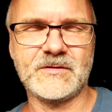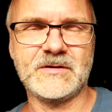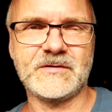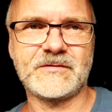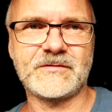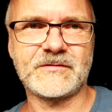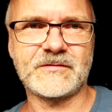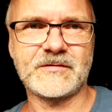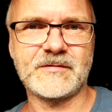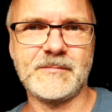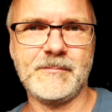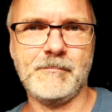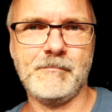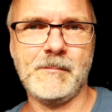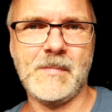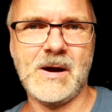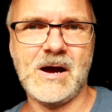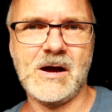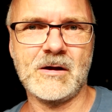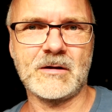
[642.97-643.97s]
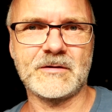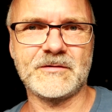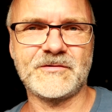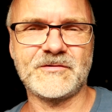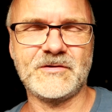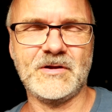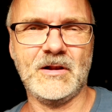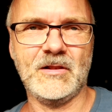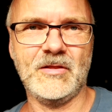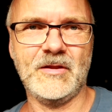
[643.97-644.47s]
this mark is
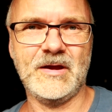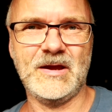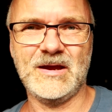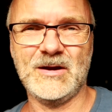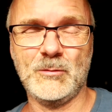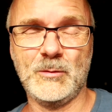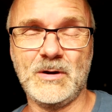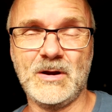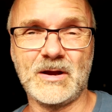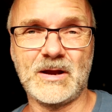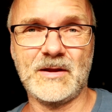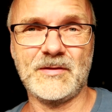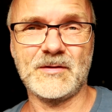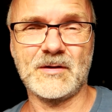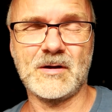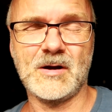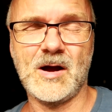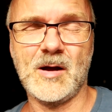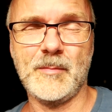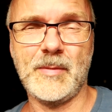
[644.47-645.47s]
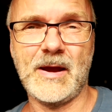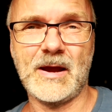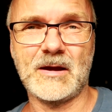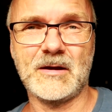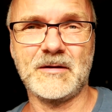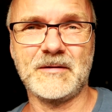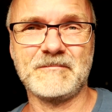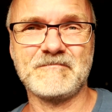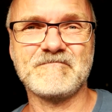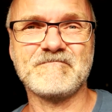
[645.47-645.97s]
still there when I get the car back.